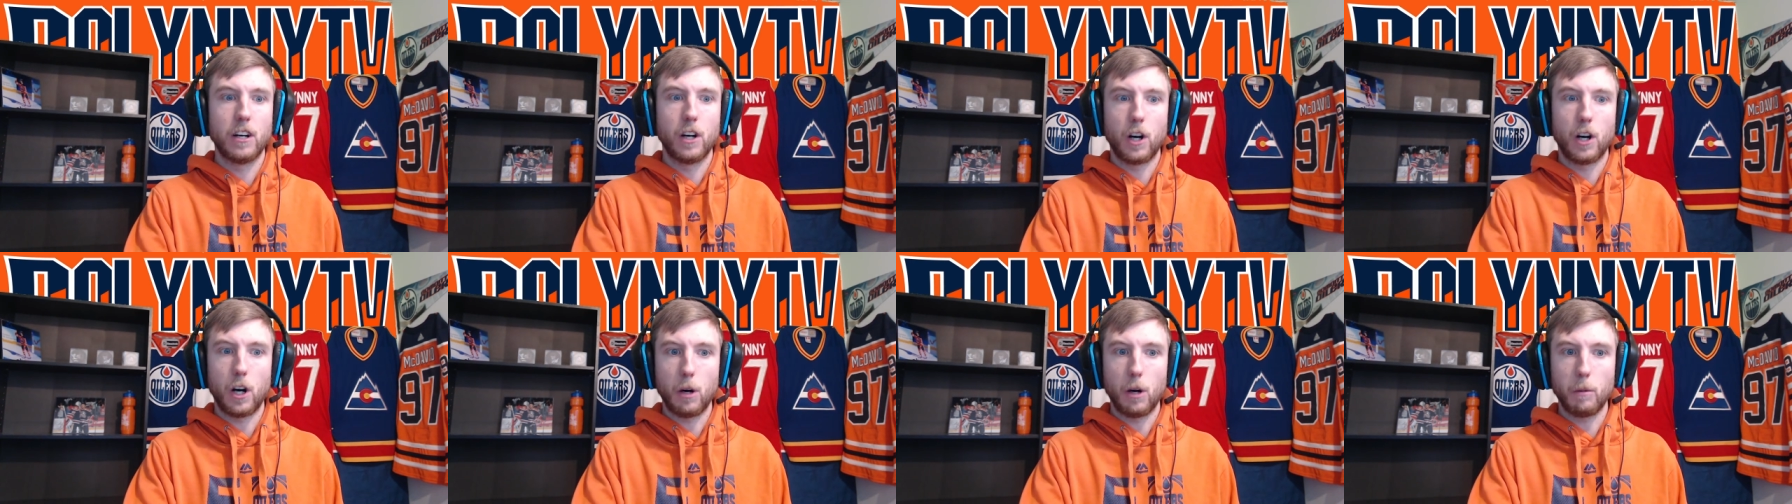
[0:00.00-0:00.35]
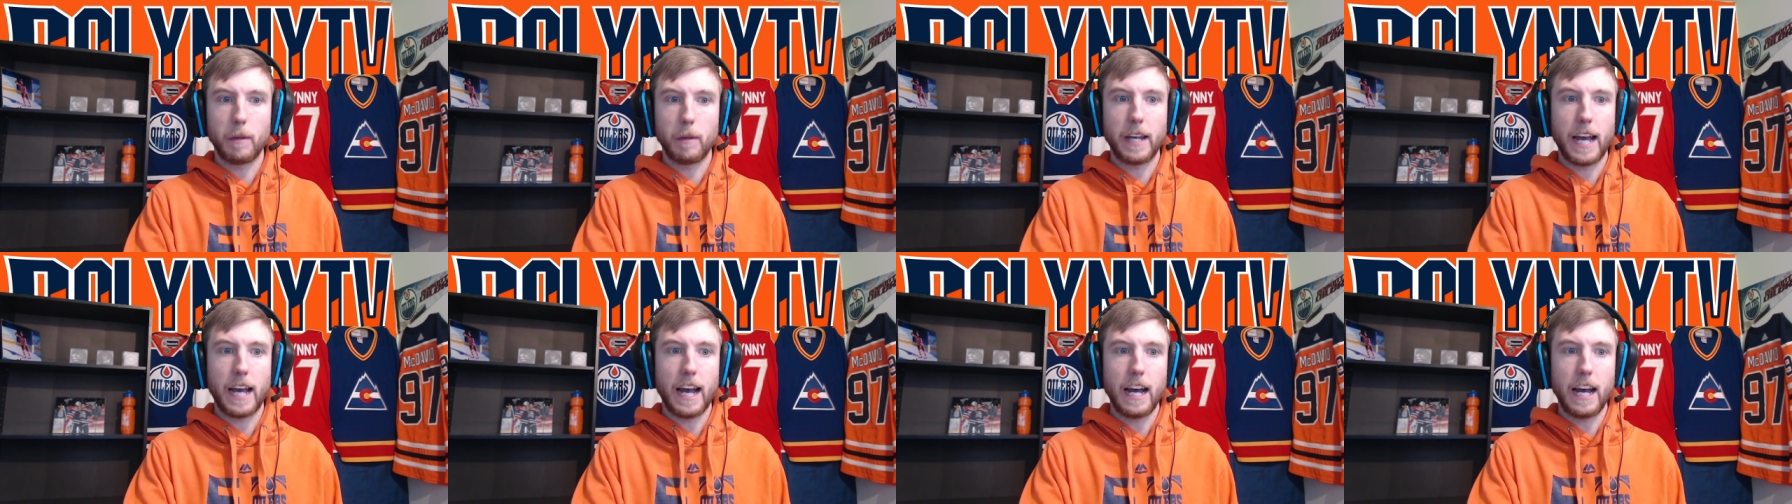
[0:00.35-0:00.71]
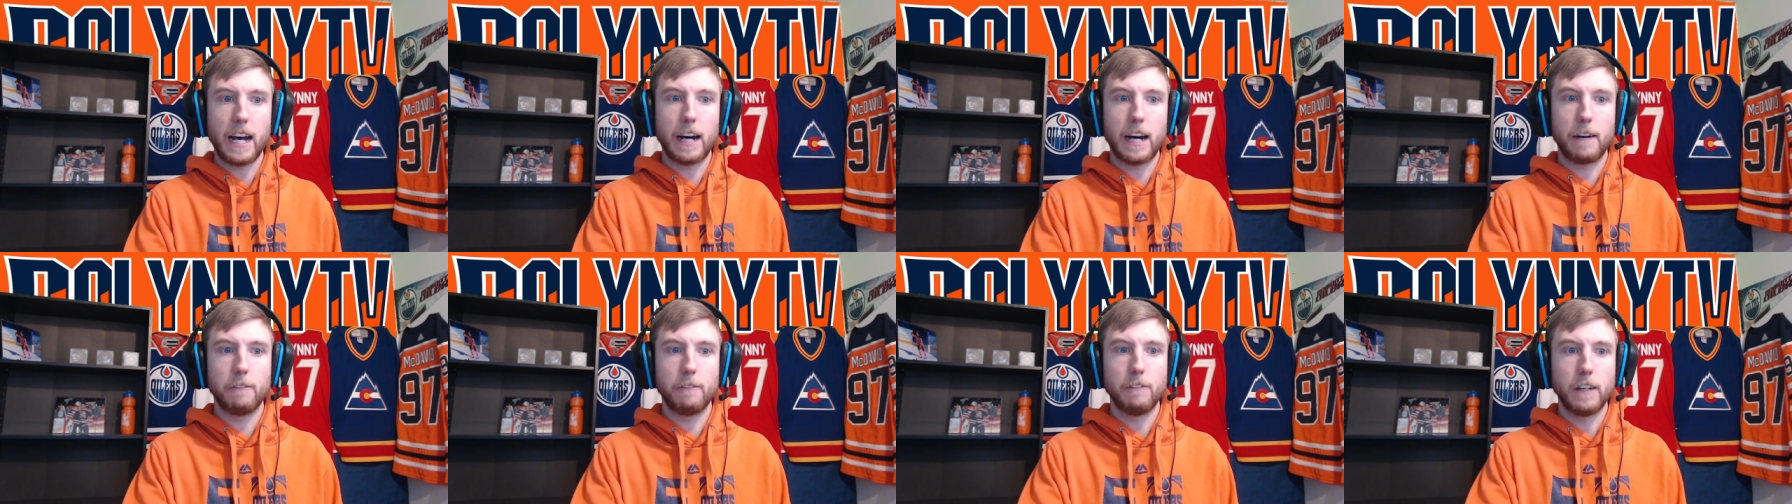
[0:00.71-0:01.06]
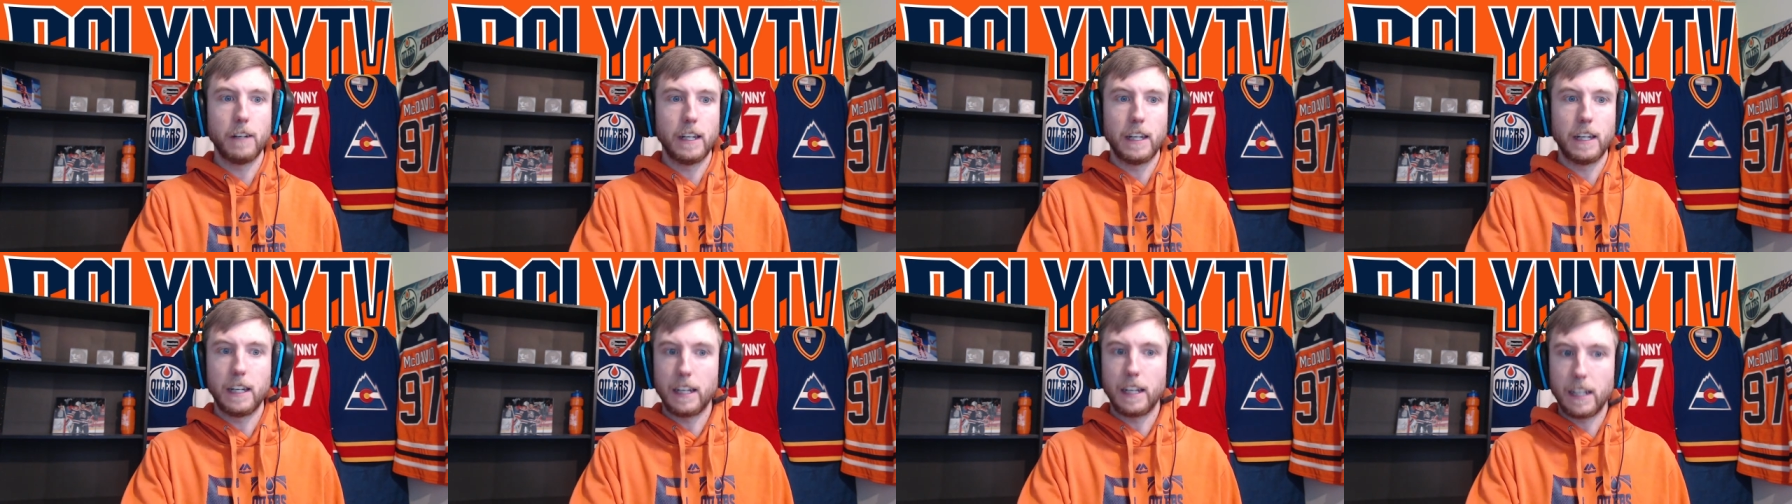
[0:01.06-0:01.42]
all we have
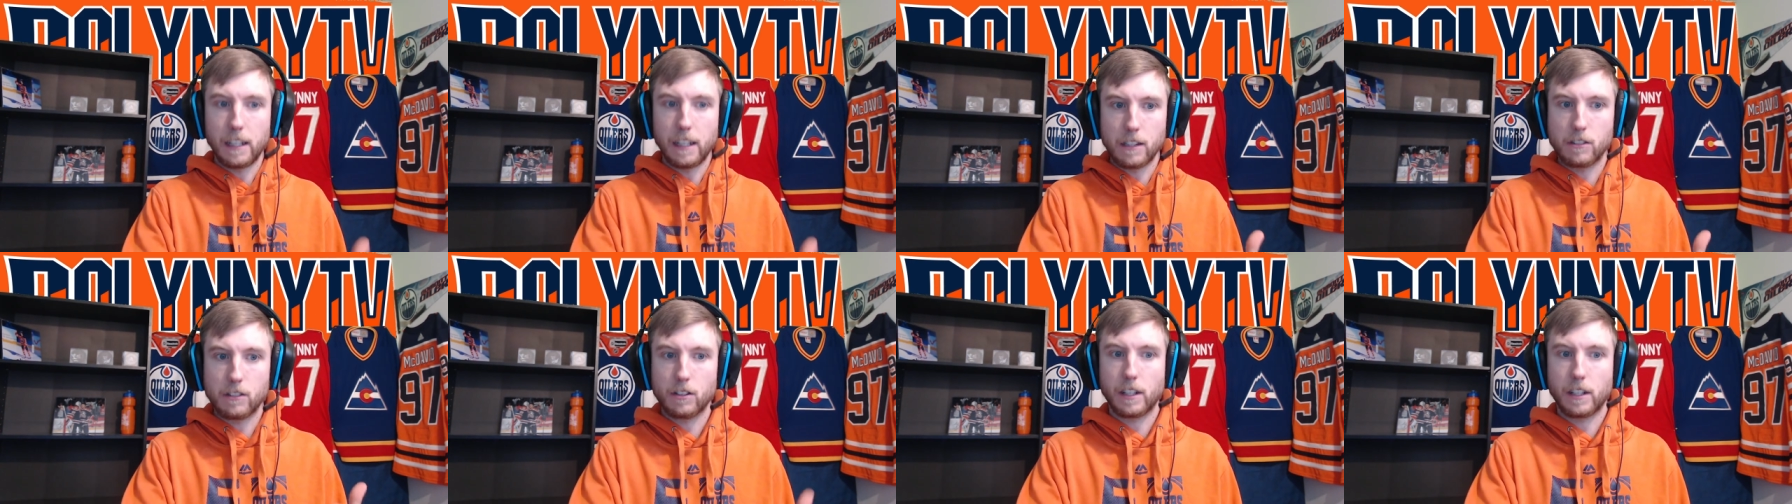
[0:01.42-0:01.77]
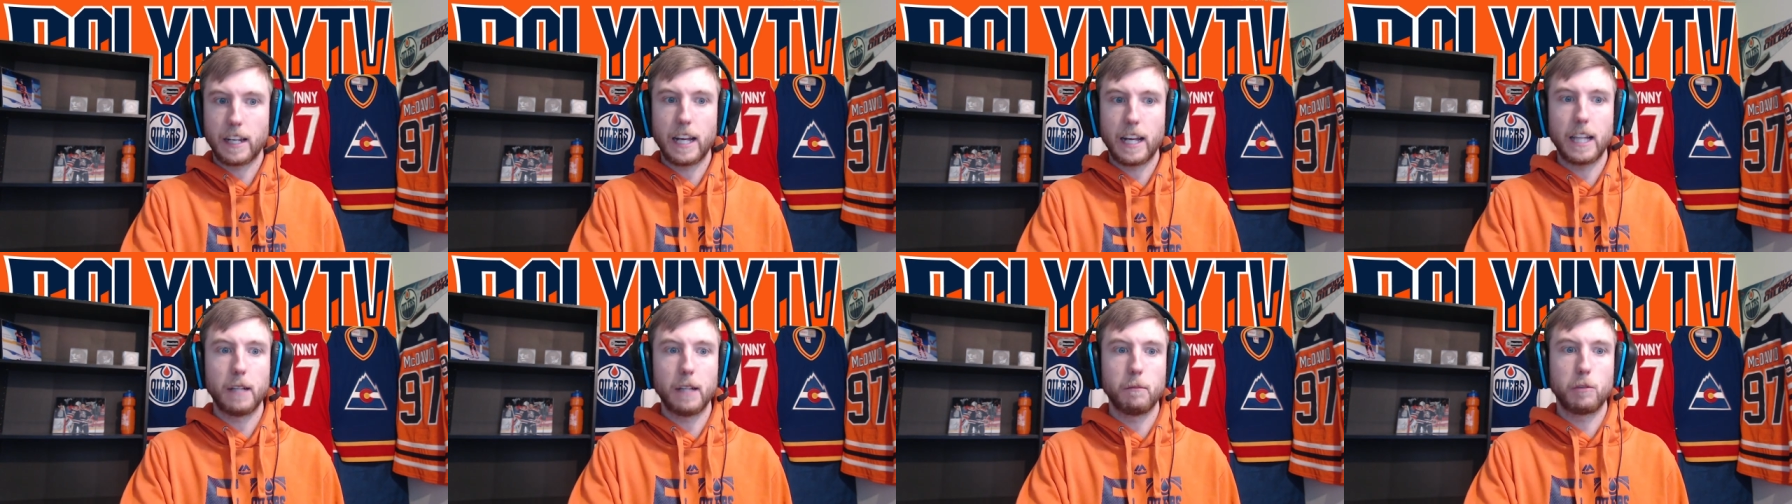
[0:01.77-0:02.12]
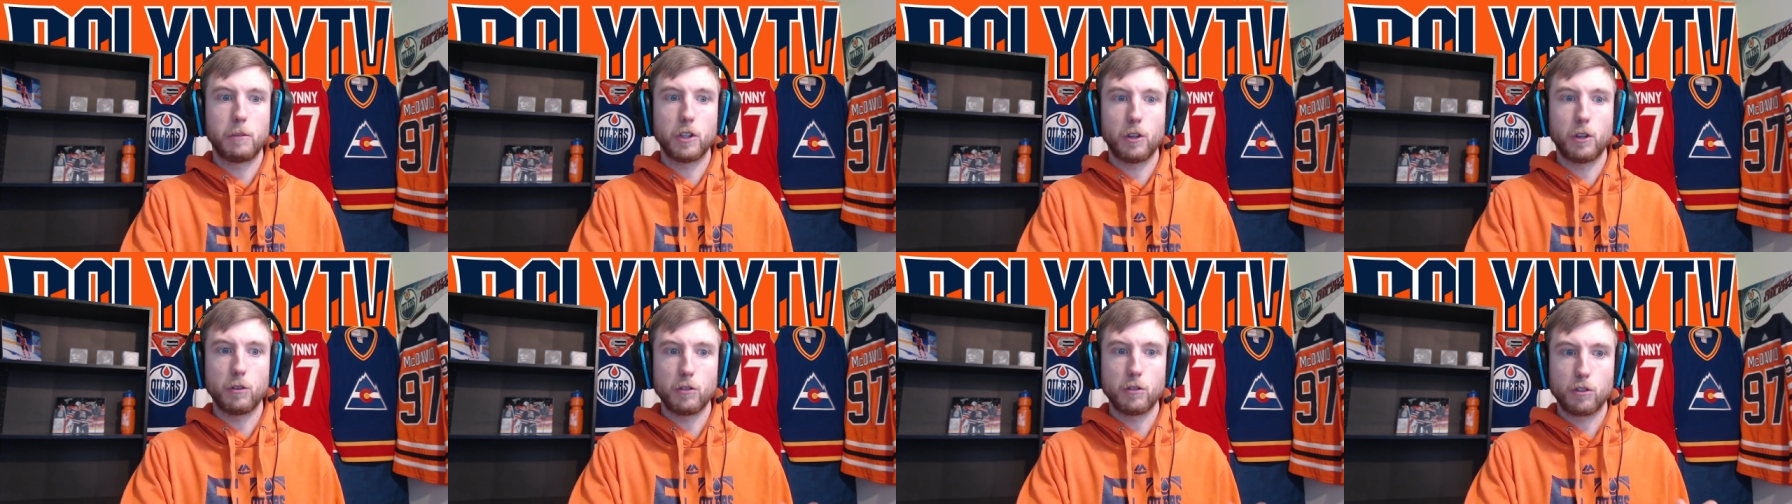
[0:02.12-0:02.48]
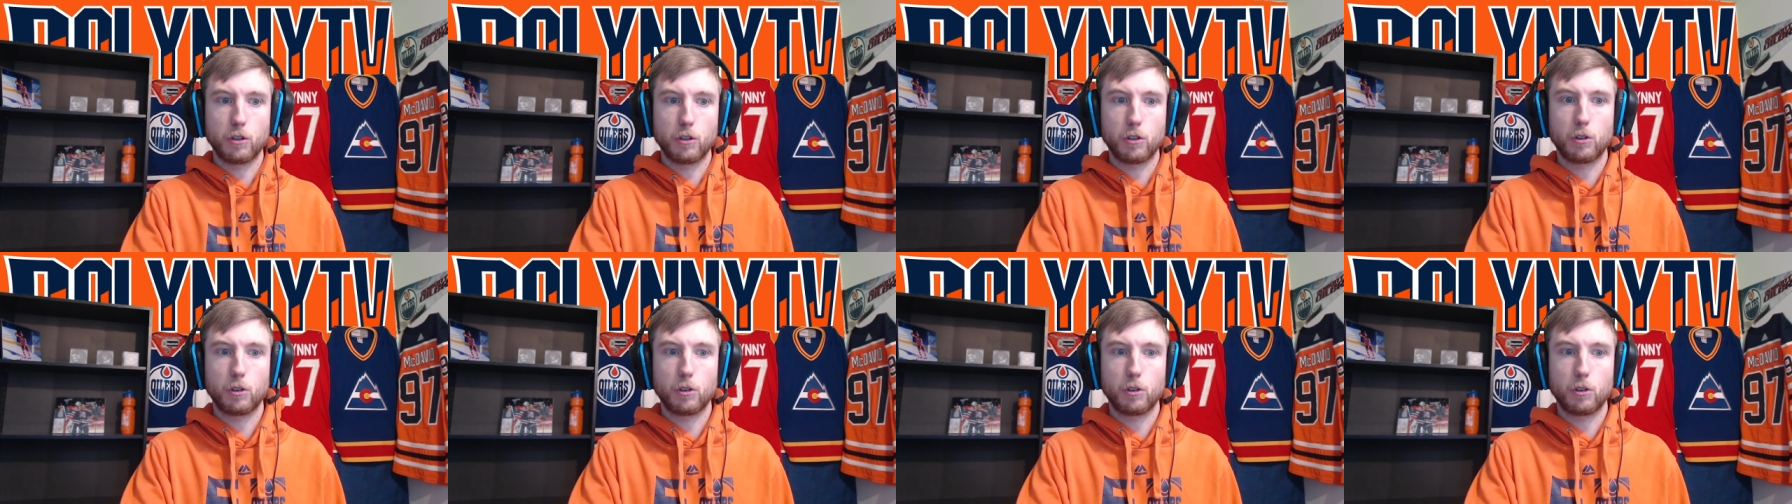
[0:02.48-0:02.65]
is Caleb Jones,